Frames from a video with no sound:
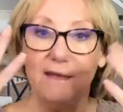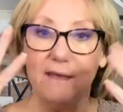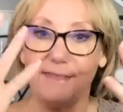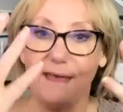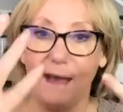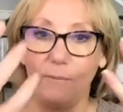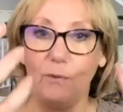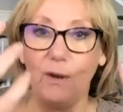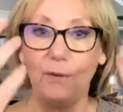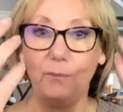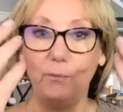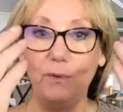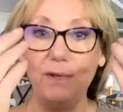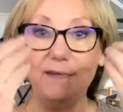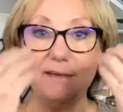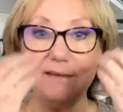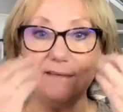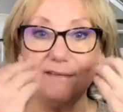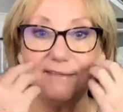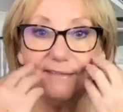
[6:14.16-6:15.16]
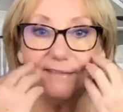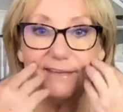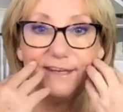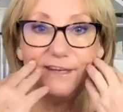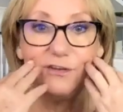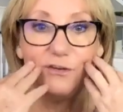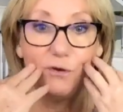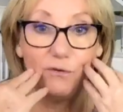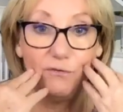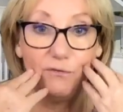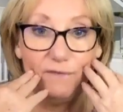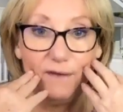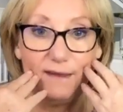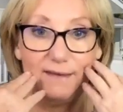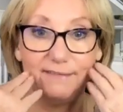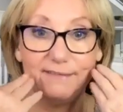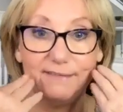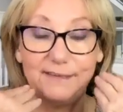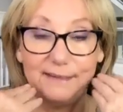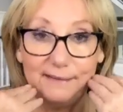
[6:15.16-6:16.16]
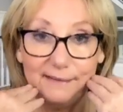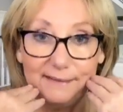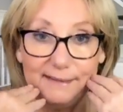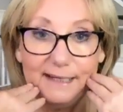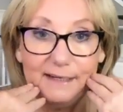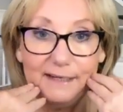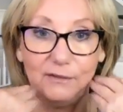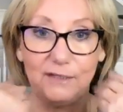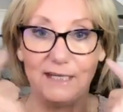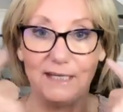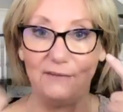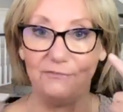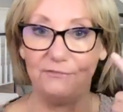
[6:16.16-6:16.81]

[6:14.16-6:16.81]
That way we can see your face clearly.